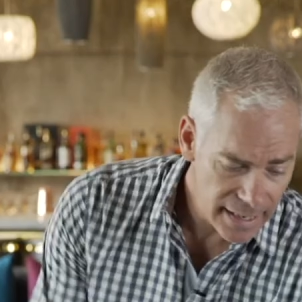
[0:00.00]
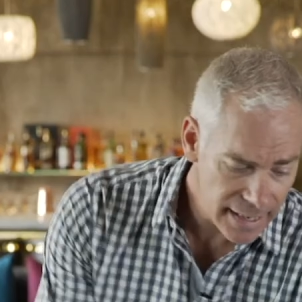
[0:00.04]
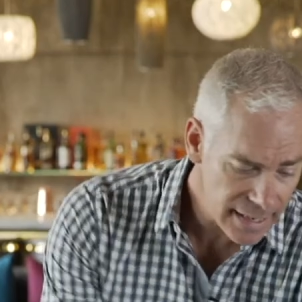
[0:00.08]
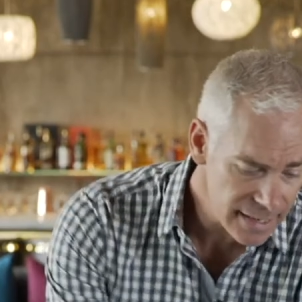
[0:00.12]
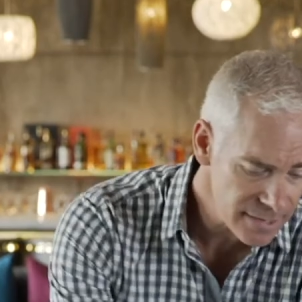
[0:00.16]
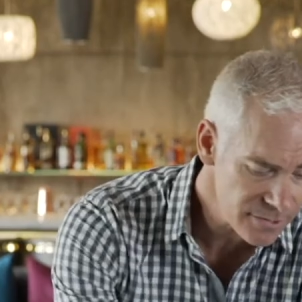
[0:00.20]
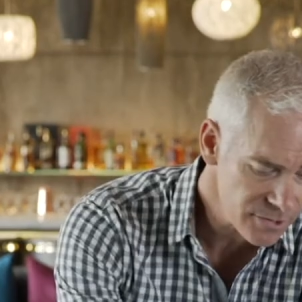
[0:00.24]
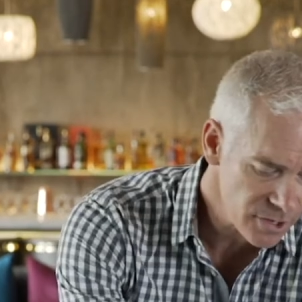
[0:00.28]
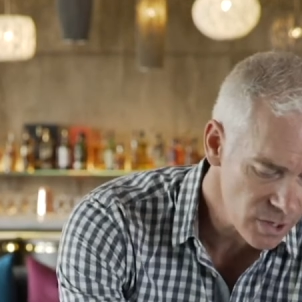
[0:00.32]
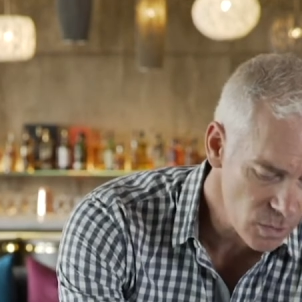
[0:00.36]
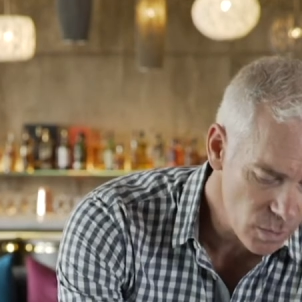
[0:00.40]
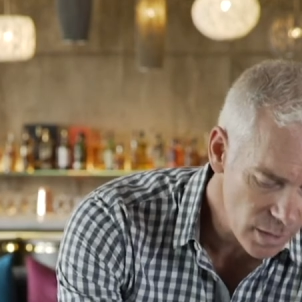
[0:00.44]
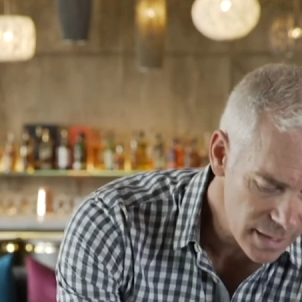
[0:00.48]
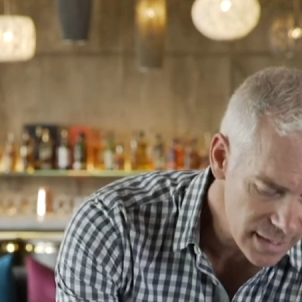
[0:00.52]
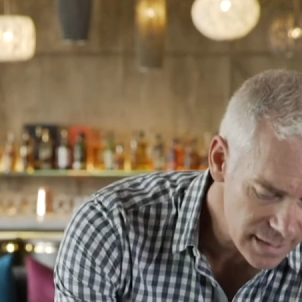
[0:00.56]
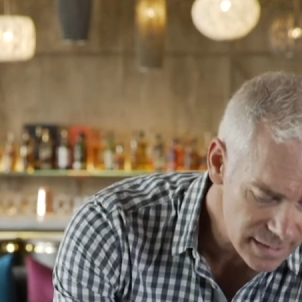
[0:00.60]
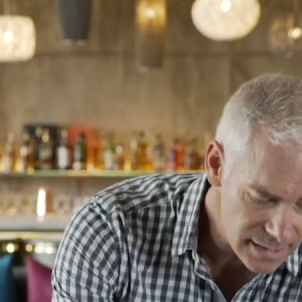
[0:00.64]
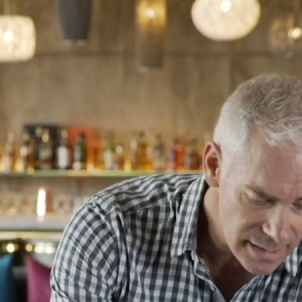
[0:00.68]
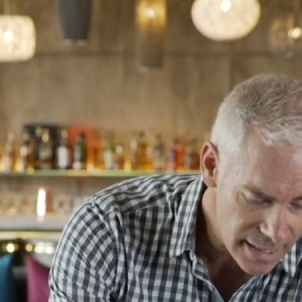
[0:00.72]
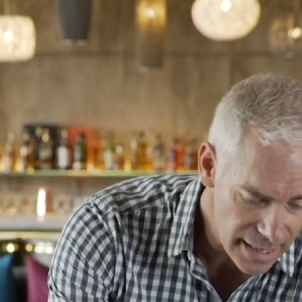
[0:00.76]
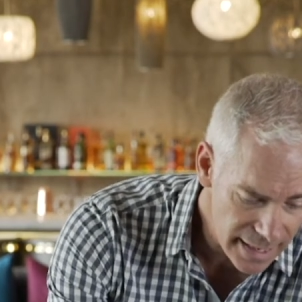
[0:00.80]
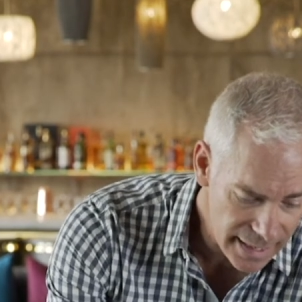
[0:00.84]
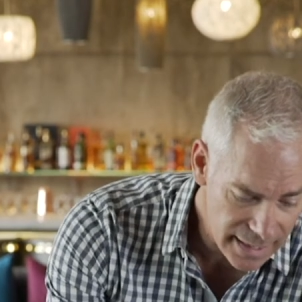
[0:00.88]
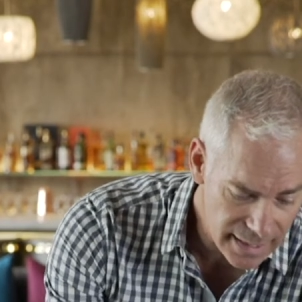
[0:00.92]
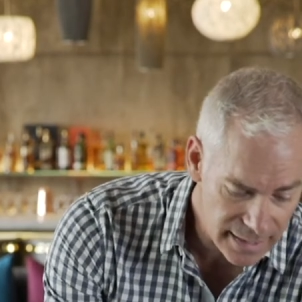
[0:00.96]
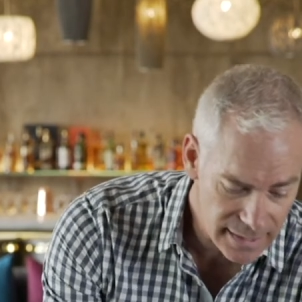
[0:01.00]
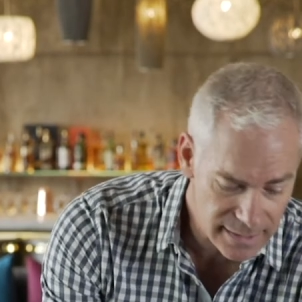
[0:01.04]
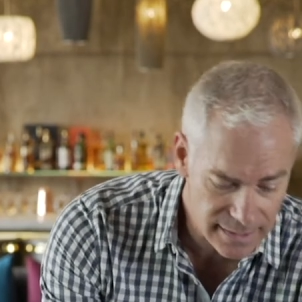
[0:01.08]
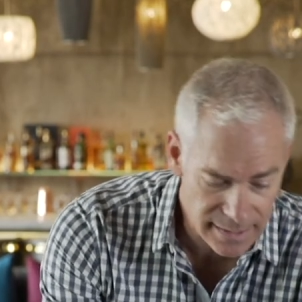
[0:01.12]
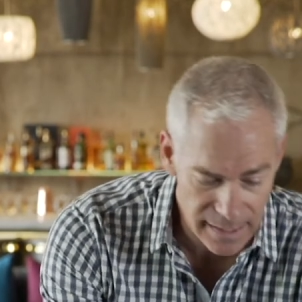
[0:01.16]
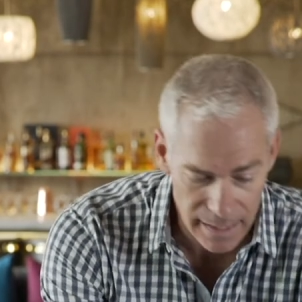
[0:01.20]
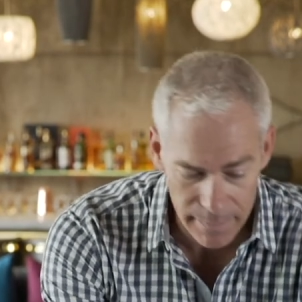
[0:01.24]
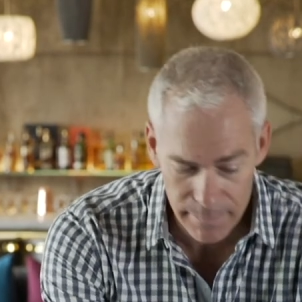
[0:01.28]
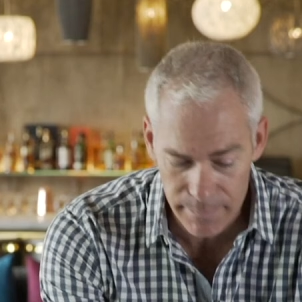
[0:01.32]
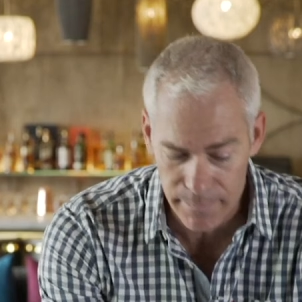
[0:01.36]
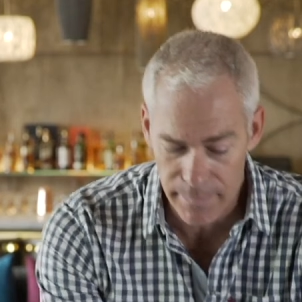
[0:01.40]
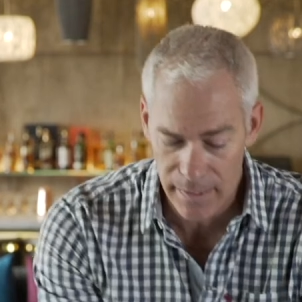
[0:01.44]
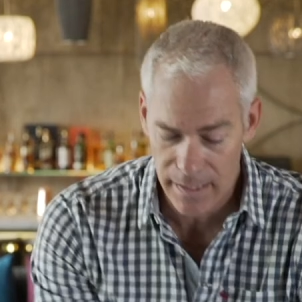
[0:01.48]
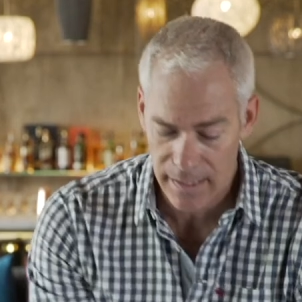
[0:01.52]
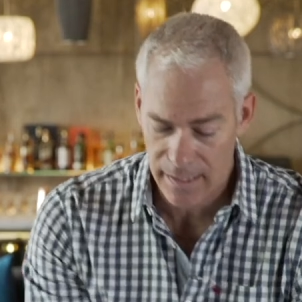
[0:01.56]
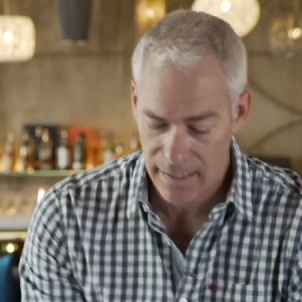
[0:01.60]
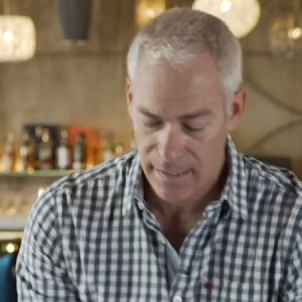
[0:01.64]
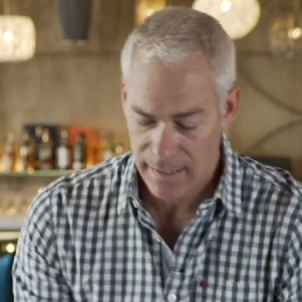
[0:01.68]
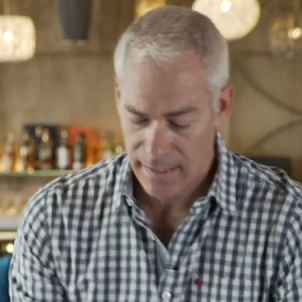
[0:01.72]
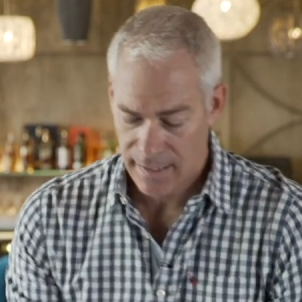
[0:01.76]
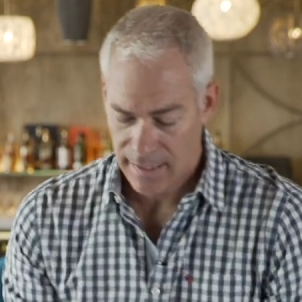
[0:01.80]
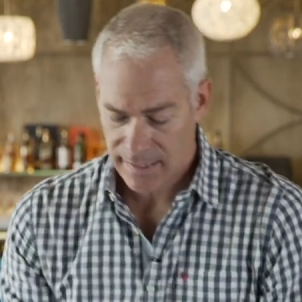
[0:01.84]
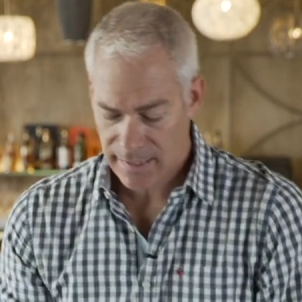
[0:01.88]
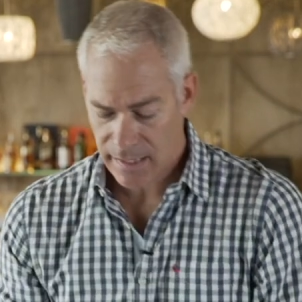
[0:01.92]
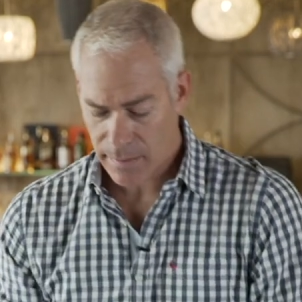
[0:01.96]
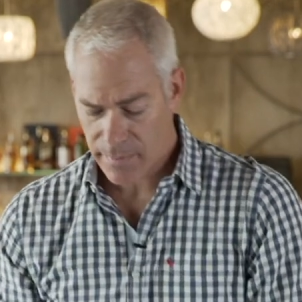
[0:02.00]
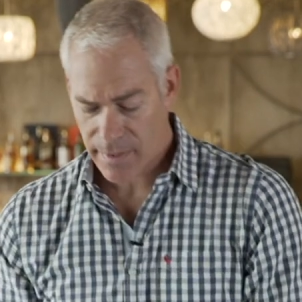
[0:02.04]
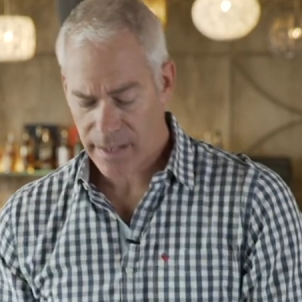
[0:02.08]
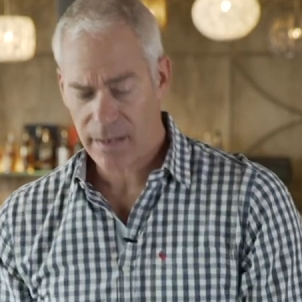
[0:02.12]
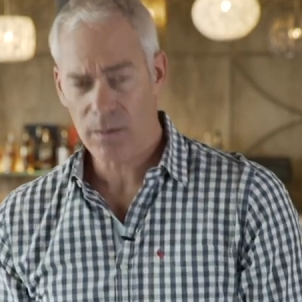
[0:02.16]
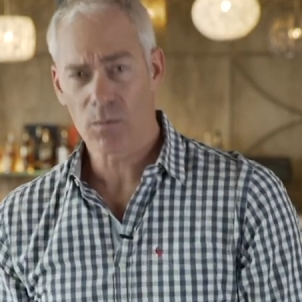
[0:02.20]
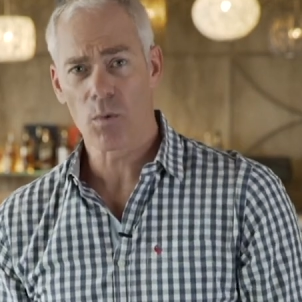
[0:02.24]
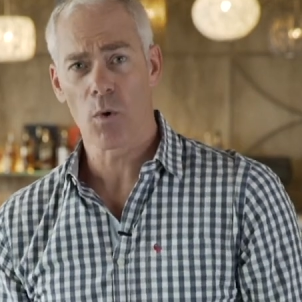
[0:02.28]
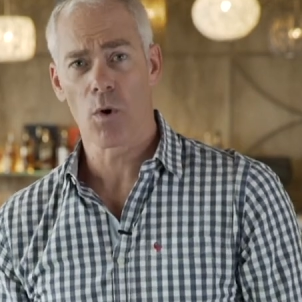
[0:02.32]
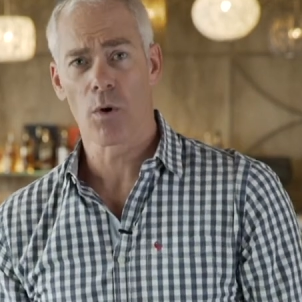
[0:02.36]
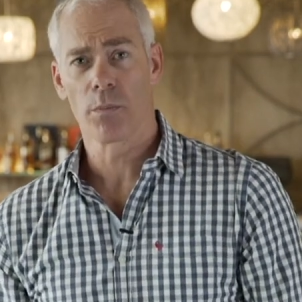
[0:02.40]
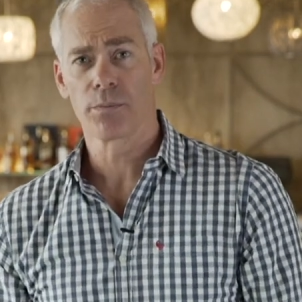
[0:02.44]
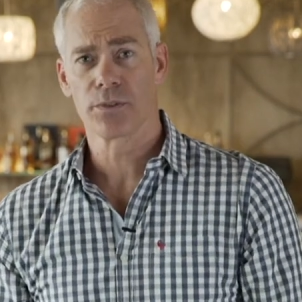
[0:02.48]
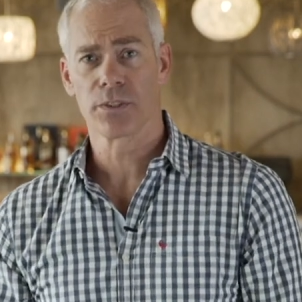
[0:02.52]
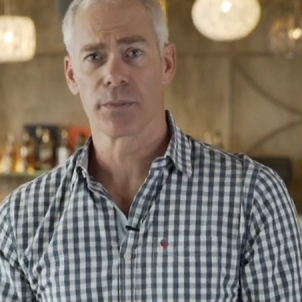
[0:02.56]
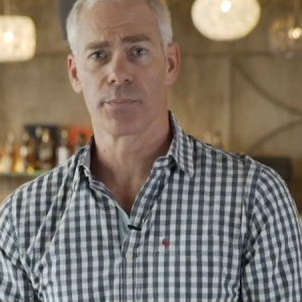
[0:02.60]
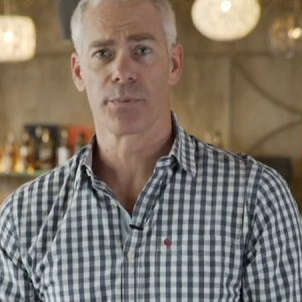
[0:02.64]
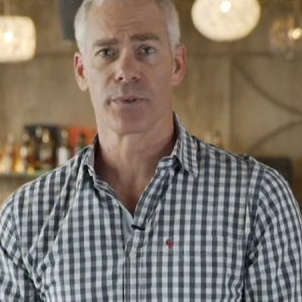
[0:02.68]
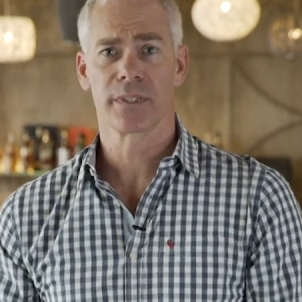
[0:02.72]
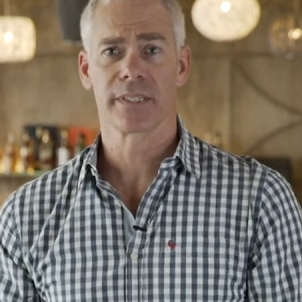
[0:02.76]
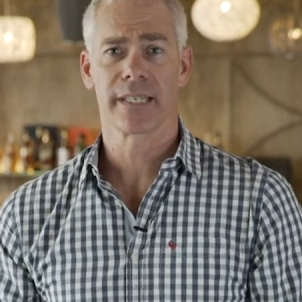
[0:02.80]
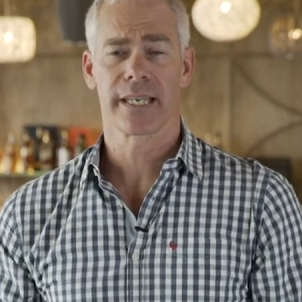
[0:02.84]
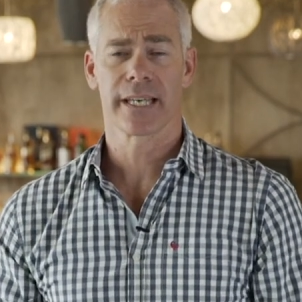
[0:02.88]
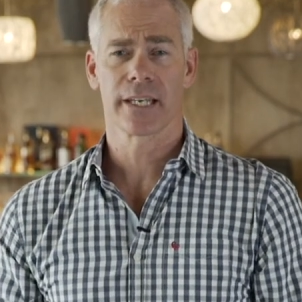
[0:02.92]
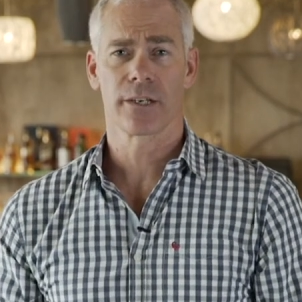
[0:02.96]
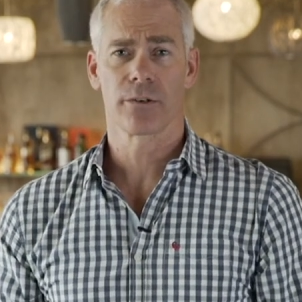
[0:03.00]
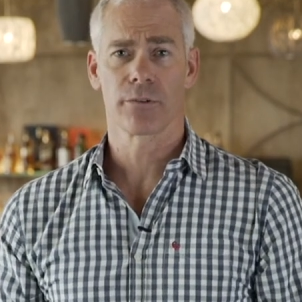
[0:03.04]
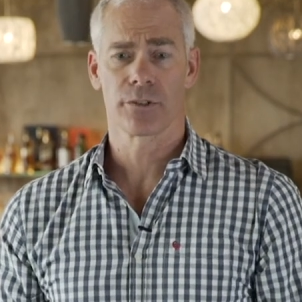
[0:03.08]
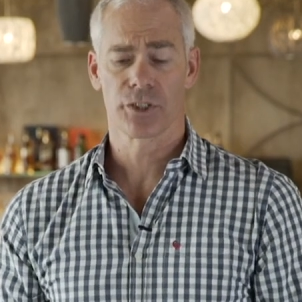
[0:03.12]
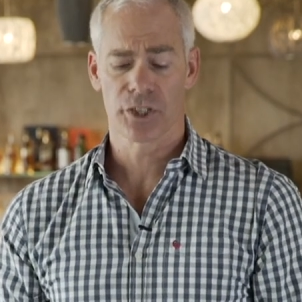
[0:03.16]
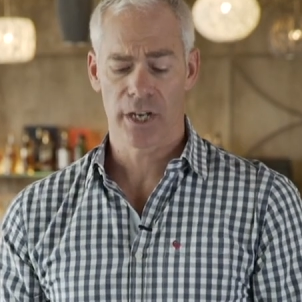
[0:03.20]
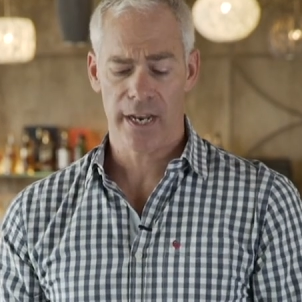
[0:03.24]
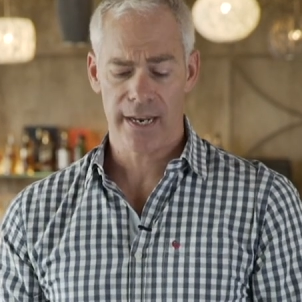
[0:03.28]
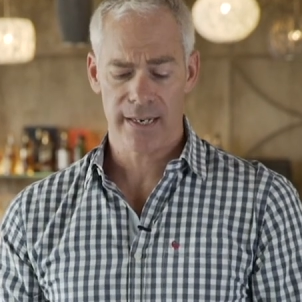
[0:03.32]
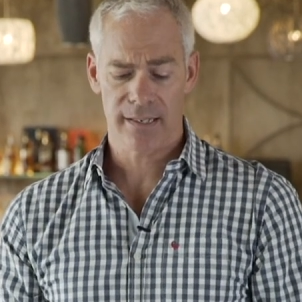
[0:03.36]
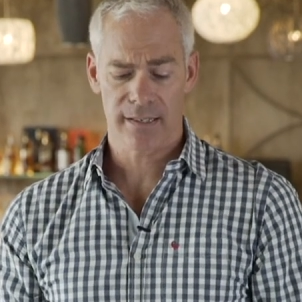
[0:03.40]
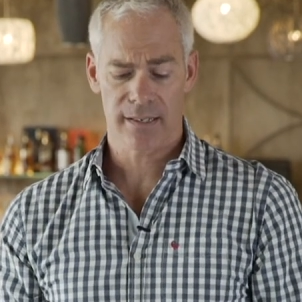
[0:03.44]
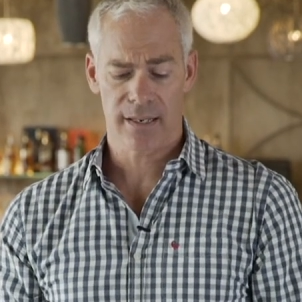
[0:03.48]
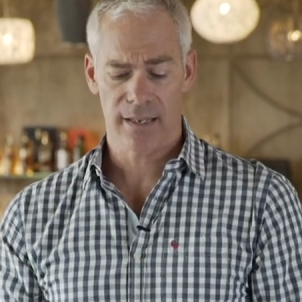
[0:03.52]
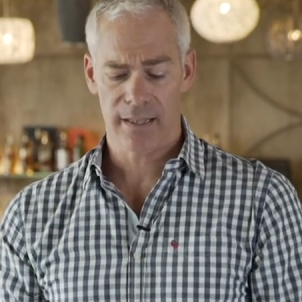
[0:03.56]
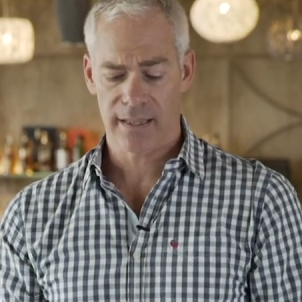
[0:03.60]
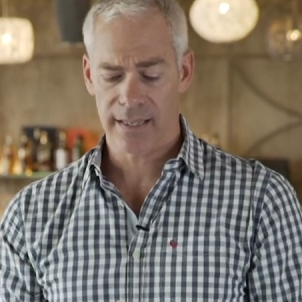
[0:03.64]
Is you want to take something warm to protect your chest.